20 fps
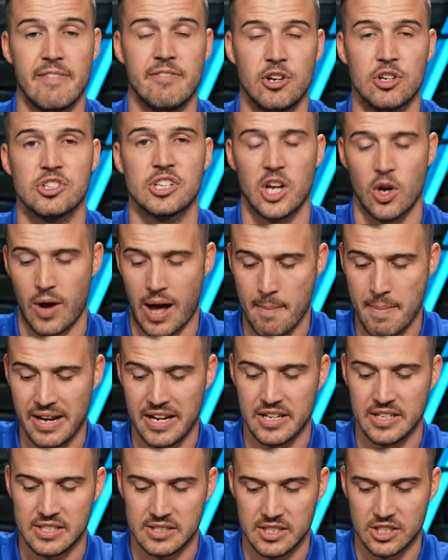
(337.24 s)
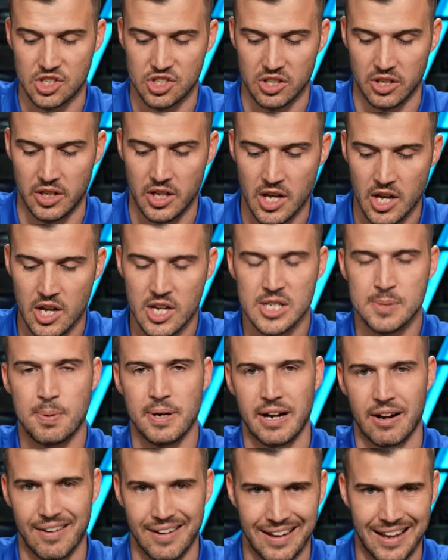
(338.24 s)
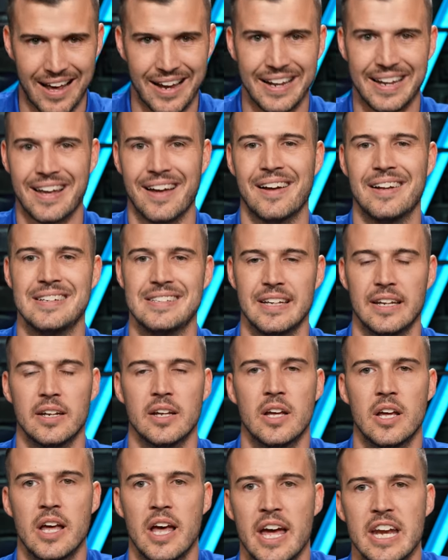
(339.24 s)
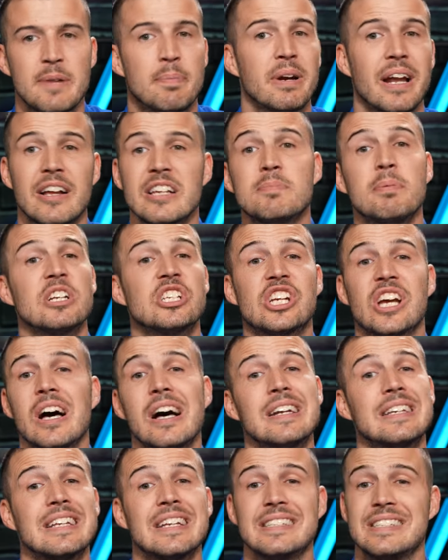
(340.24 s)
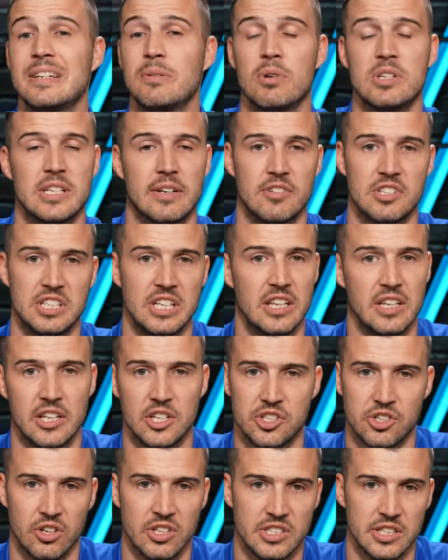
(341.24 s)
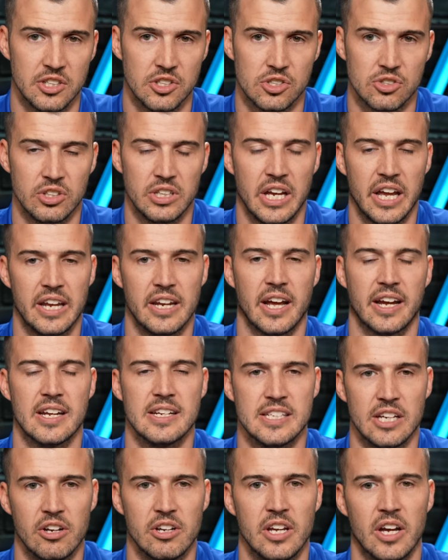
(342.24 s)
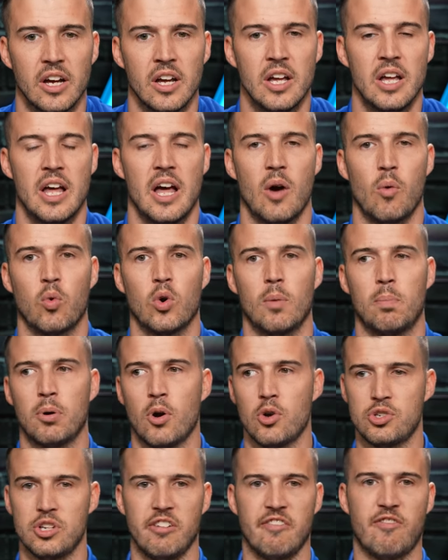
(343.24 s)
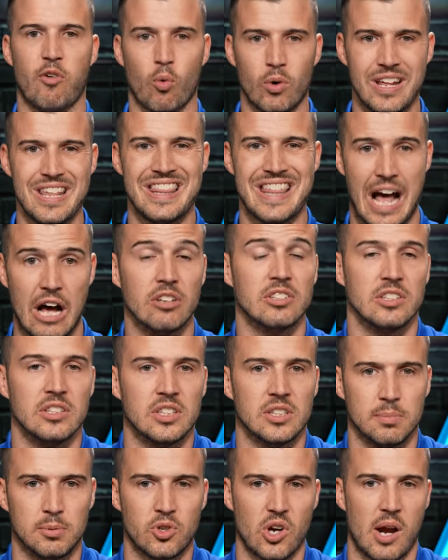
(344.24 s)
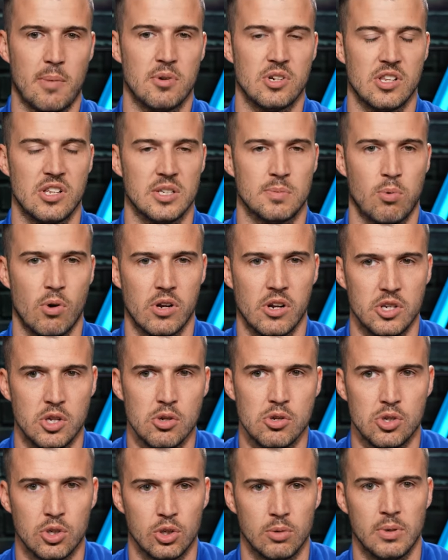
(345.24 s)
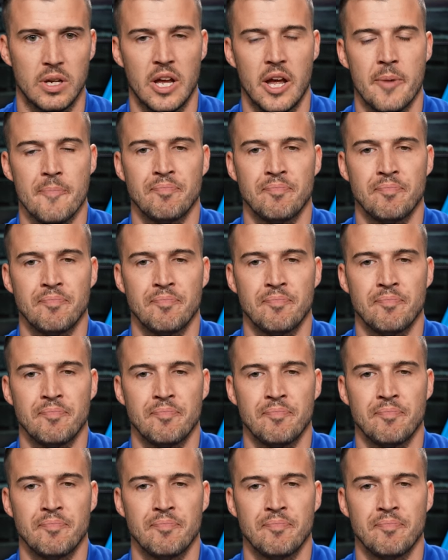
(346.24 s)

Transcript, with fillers: years ago, I made a decision to put out a lot of content and to put out as much content as anyone's ever seen in the insurance industry. And I can tell you, we're approaching 40,000 subscribers at this point on YouTube.